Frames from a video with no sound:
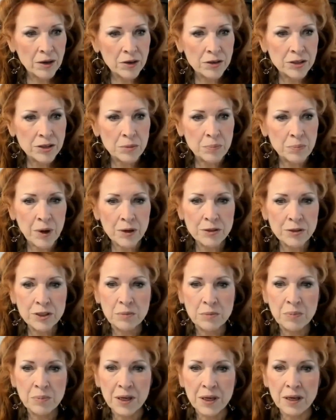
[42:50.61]
You're
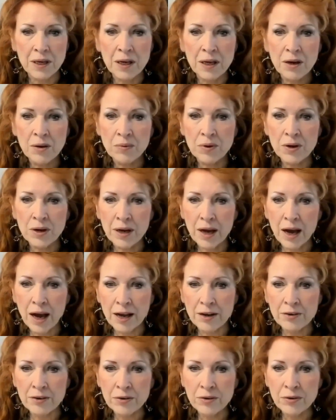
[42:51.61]
supposed to be what
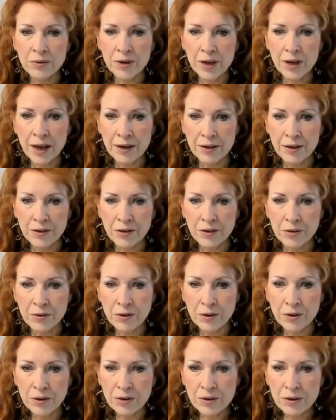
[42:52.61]
God created
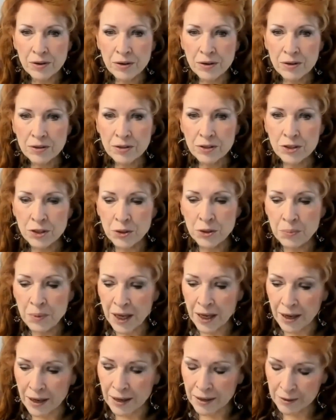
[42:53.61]
you to
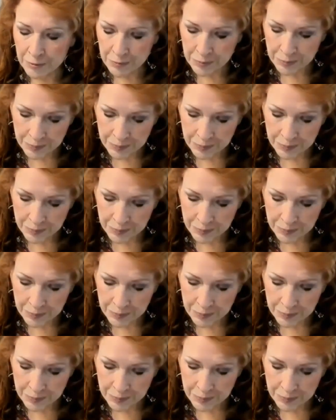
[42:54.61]
be.